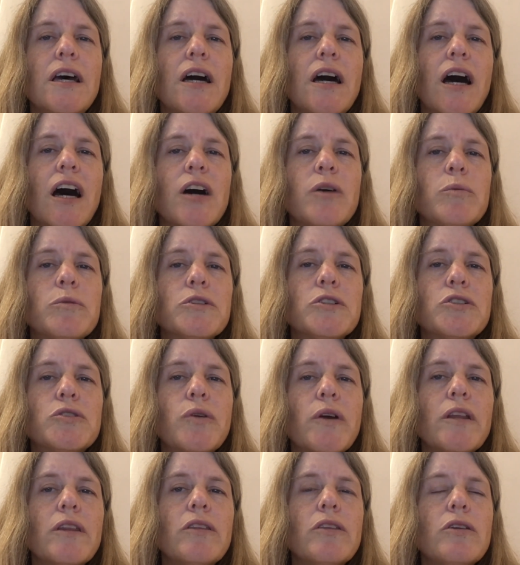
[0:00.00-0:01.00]
I will
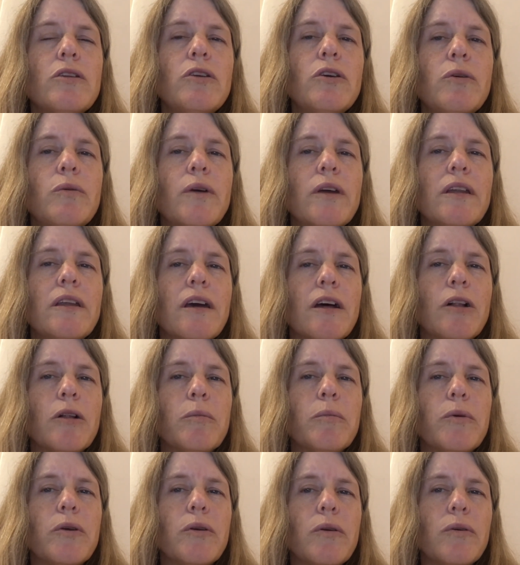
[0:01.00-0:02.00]
strengthen you and
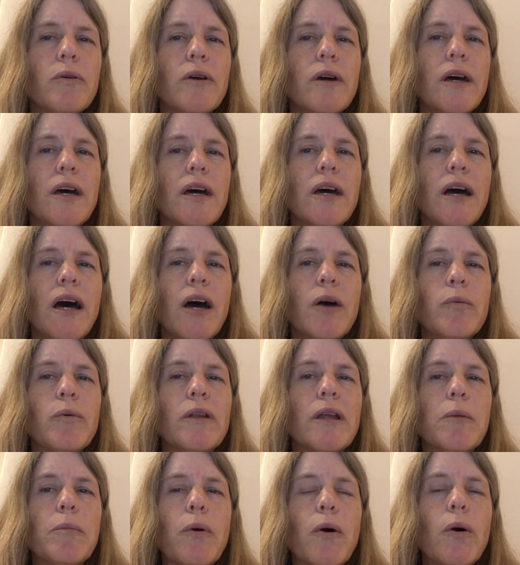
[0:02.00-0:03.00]
help you. I will
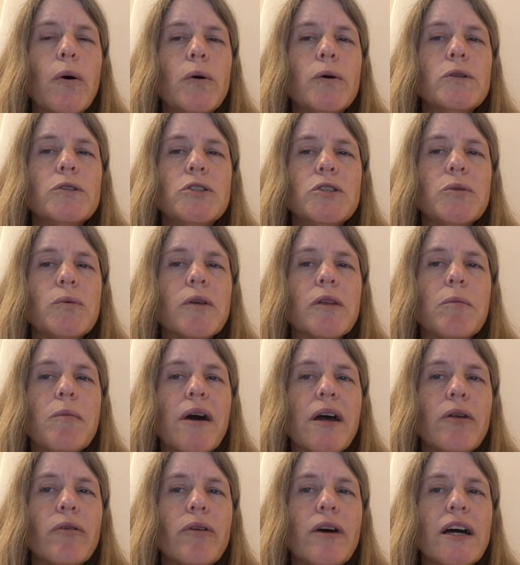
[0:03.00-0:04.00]
uphold you with
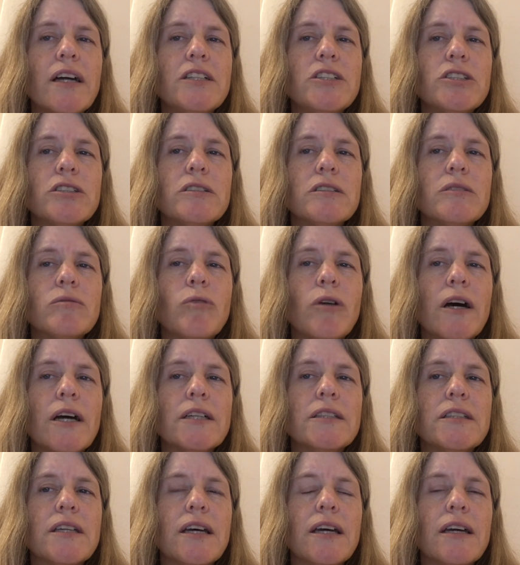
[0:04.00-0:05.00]
my righteous
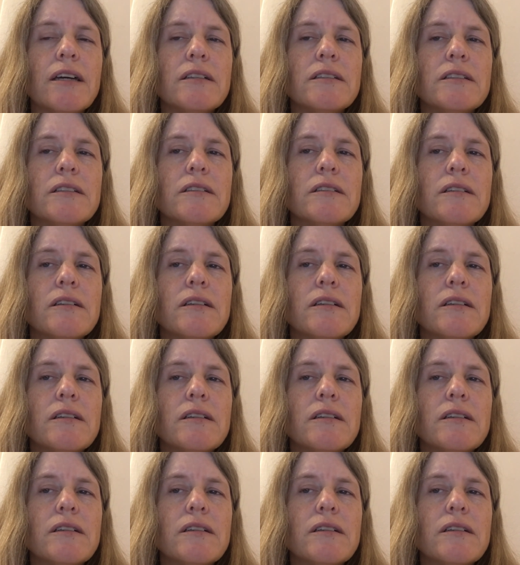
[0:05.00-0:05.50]
right hand."